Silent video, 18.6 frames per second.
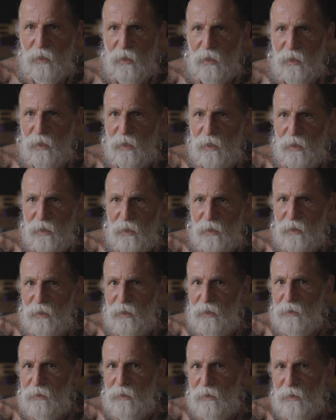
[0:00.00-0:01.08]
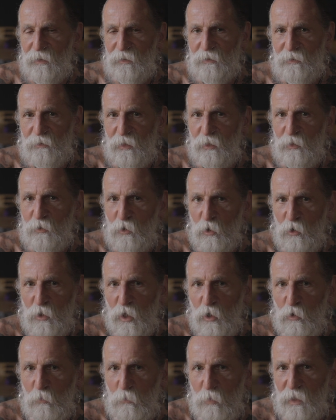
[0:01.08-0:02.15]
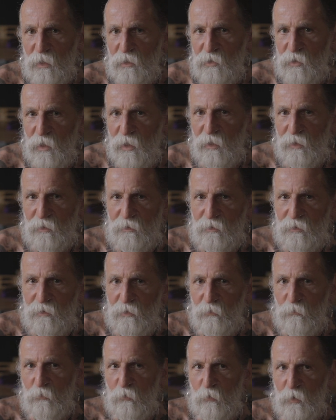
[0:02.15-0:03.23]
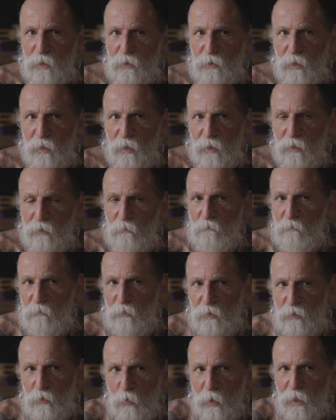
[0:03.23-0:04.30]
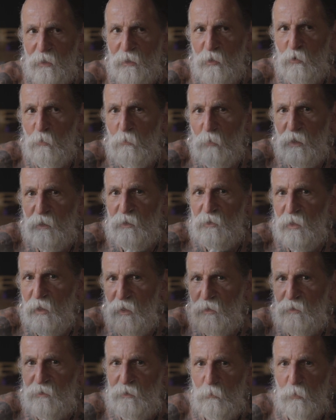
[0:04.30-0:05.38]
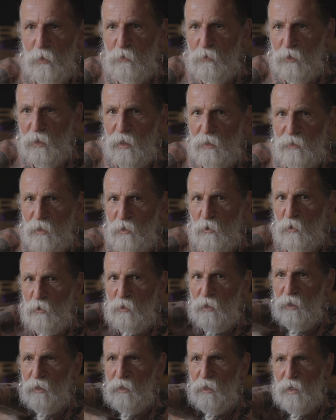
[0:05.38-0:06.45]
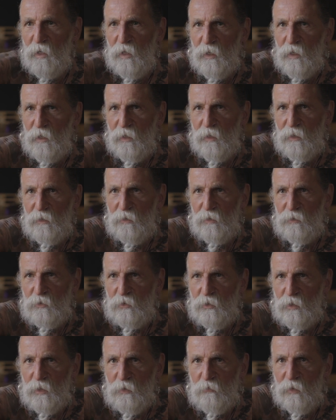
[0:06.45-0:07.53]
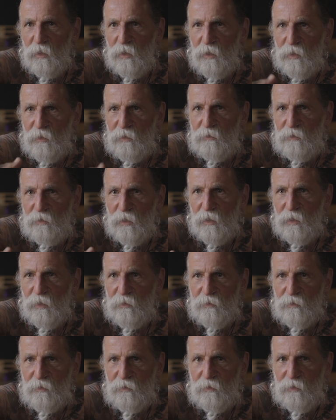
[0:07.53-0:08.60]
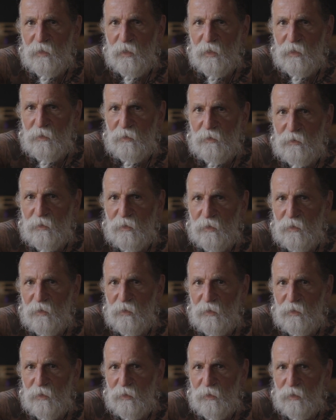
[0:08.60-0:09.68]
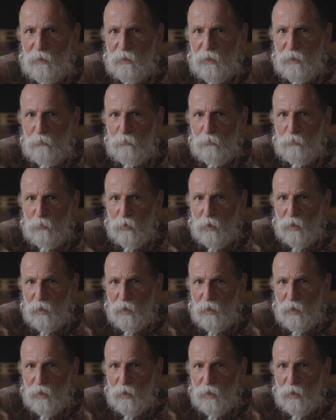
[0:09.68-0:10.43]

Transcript: uh, the Yoga Upanishads, which are 20 Upanishads about Hatha Yoga, the Shiva, he says that uh, if